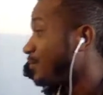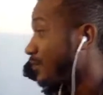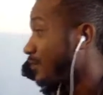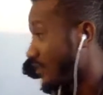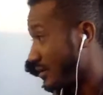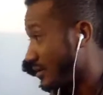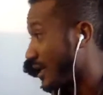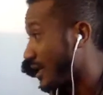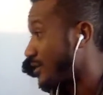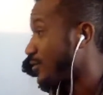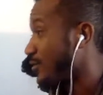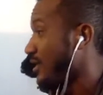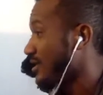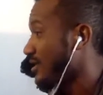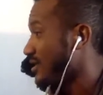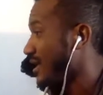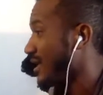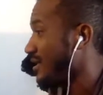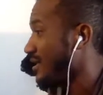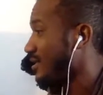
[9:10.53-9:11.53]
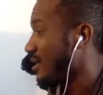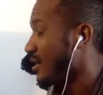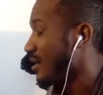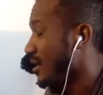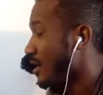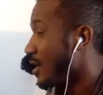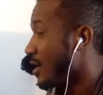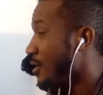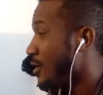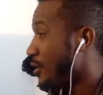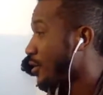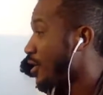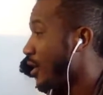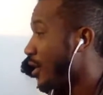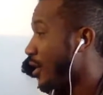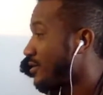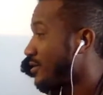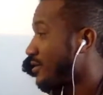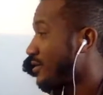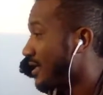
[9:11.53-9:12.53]
That's what it says. Your coach
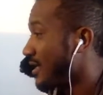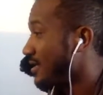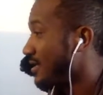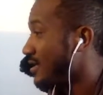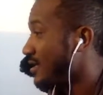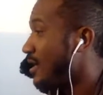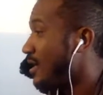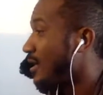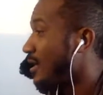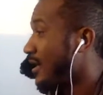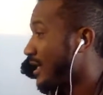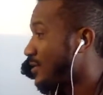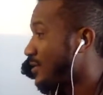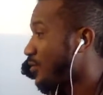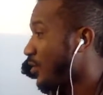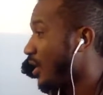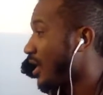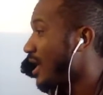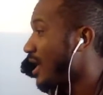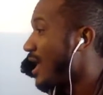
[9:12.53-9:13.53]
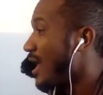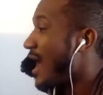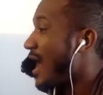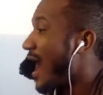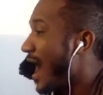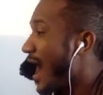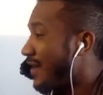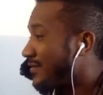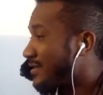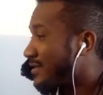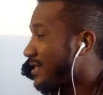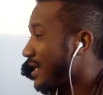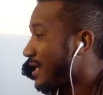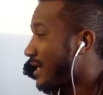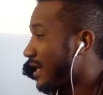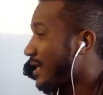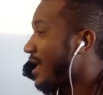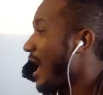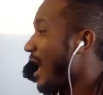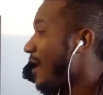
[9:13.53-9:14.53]
says, guess what? I've seen
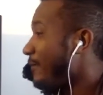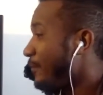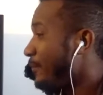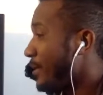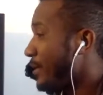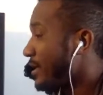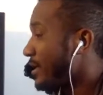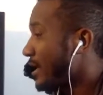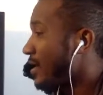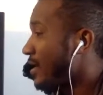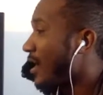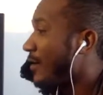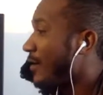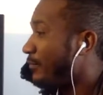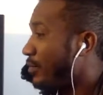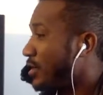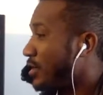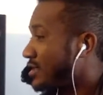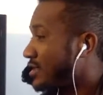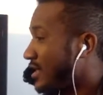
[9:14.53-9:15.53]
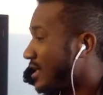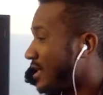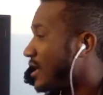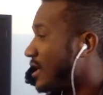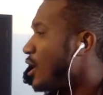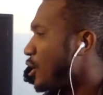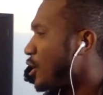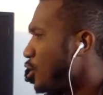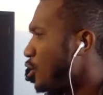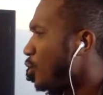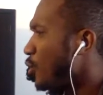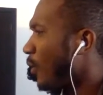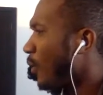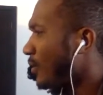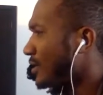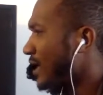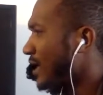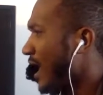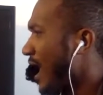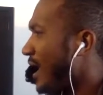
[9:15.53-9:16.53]
it. I've been there. I pushed it. You won't
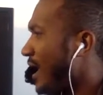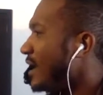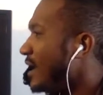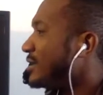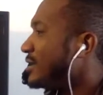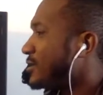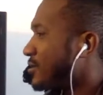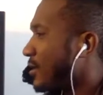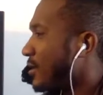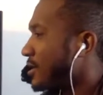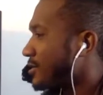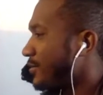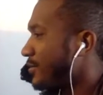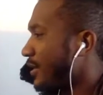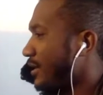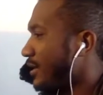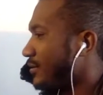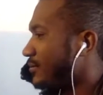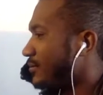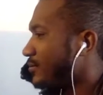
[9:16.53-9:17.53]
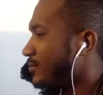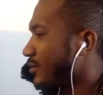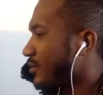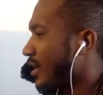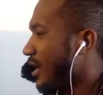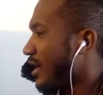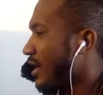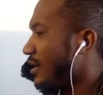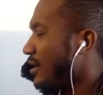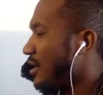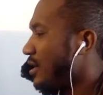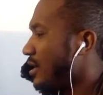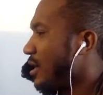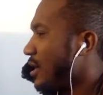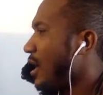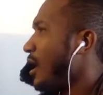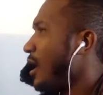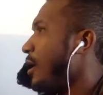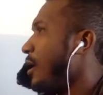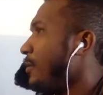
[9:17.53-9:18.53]
die. Trust me. Okay?
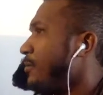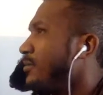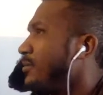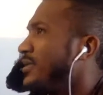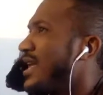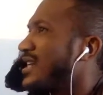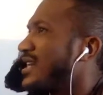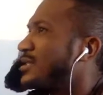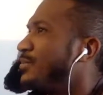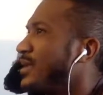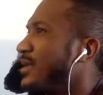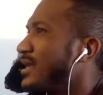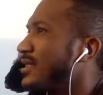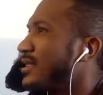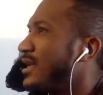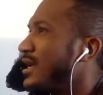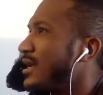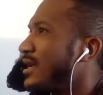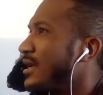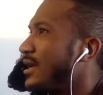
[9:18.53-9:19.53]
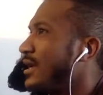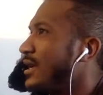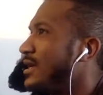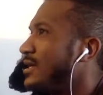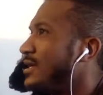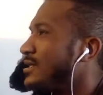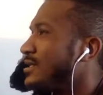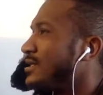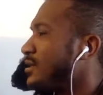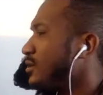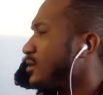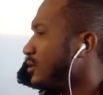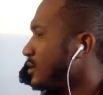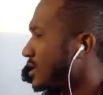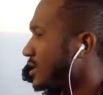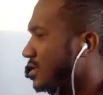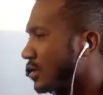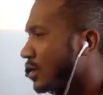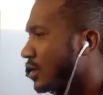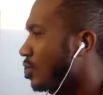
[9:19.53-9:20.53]
Next big thing is
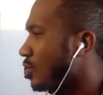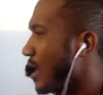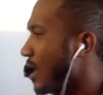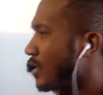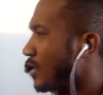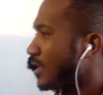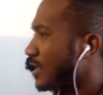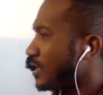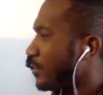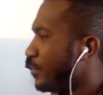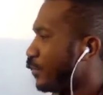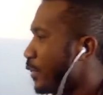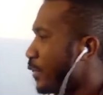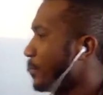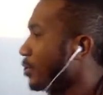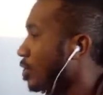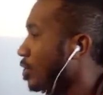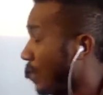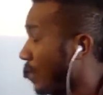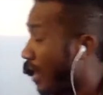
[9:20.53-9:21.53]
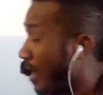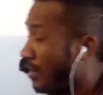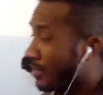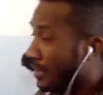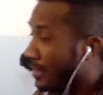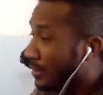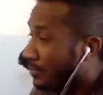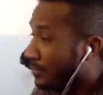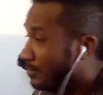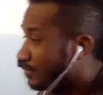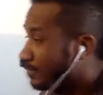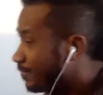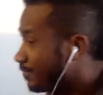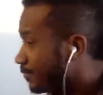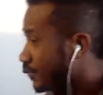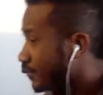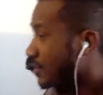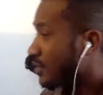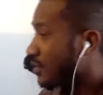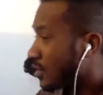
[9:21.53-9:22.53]
just look around at the people around them.
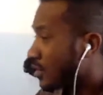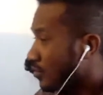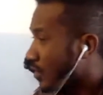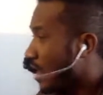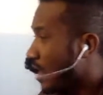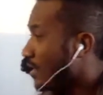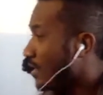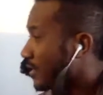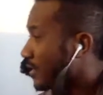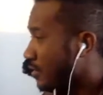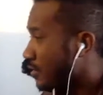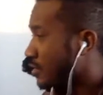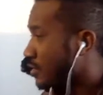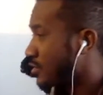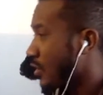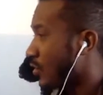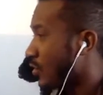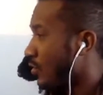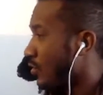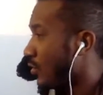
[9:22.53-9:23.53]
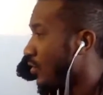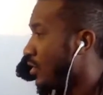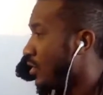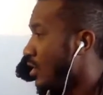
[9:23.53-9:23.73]
Look around at their circle.